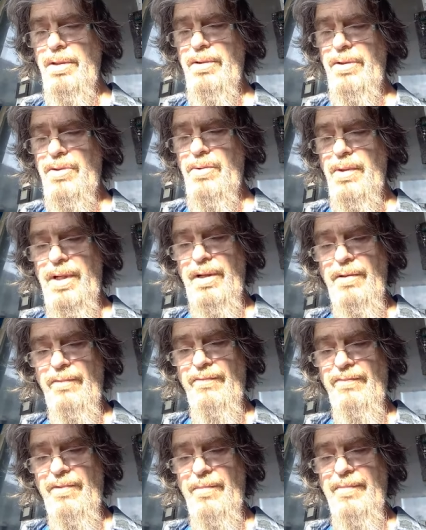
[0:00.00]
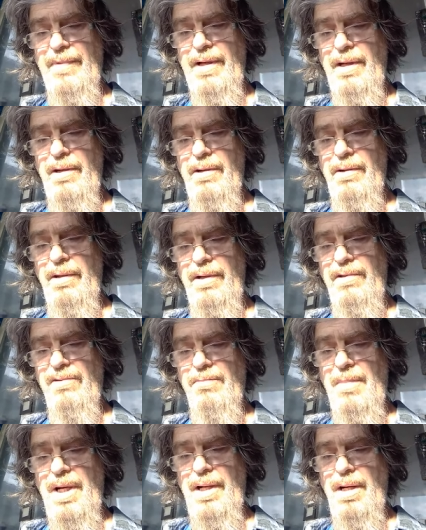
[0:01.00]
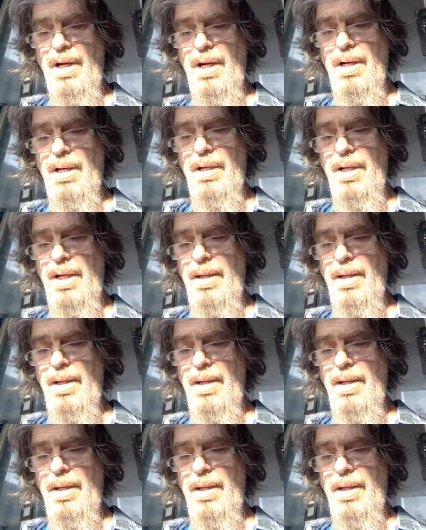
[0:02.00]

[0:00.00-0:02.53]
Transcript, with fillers: the trail from there is might hard